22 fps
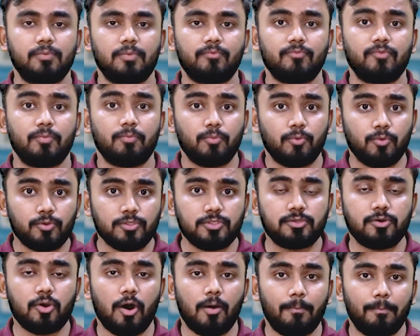some of the
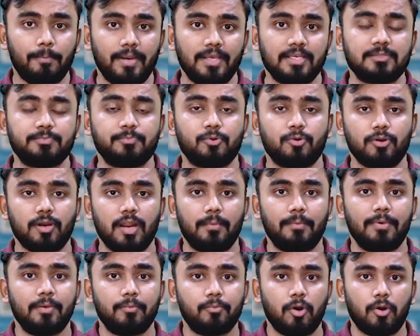most complex
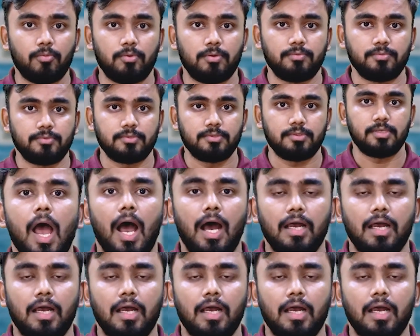programming problems.